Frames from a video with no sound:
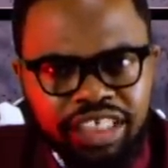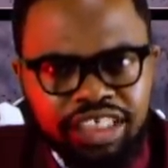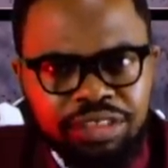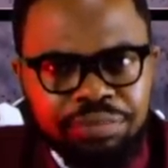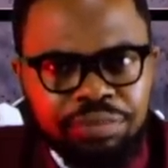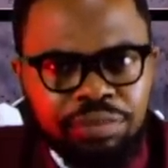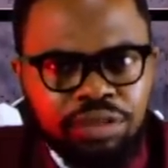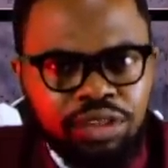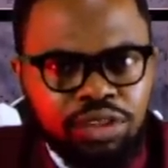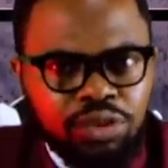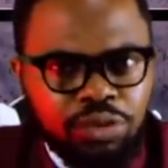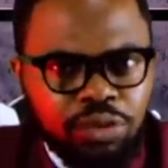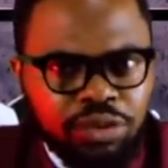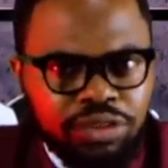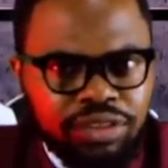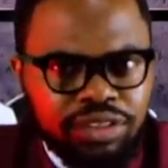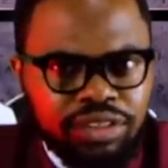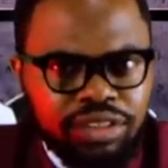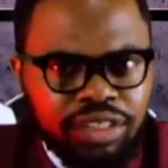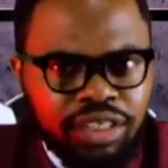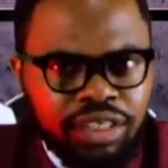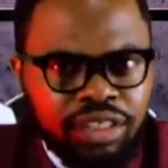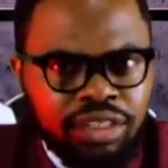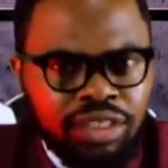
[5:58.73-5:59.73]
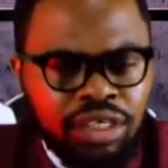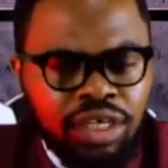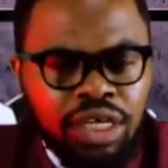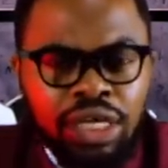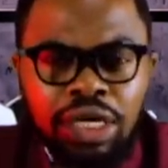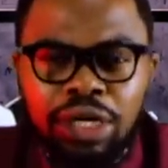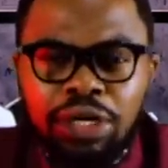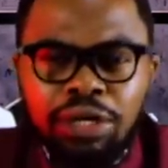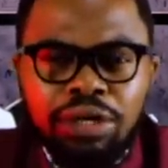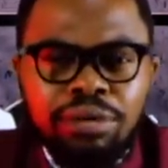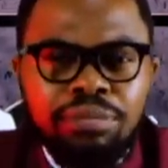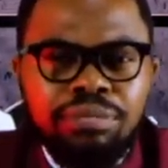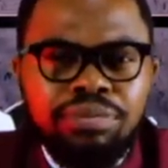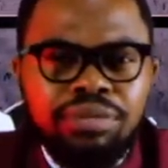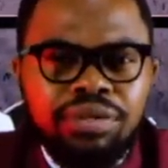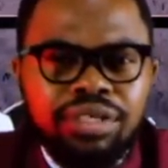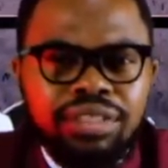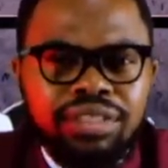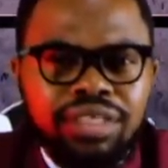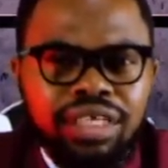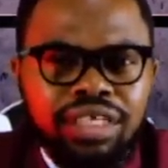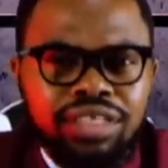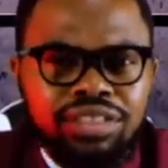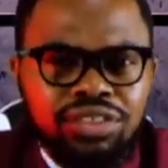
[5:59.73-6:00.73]
spiritual son, or
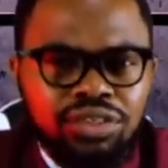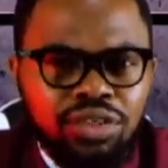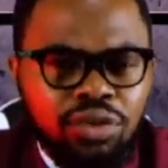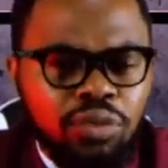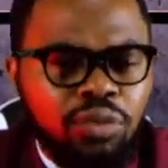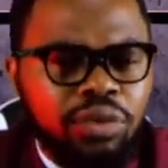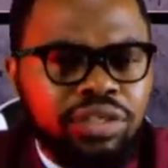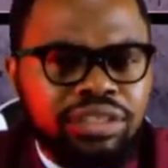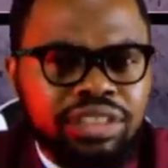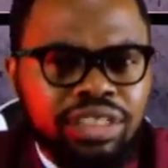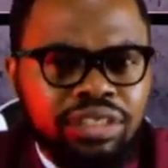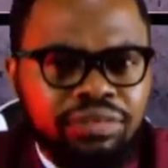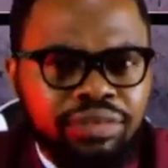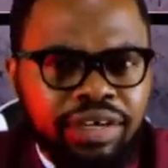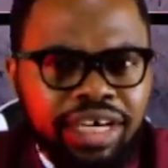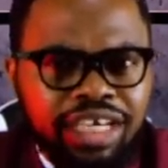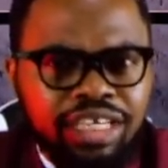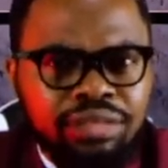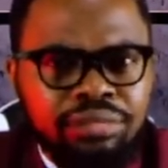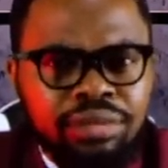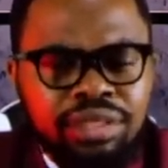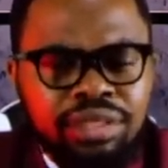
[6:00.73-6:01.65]
brothers, or whatever in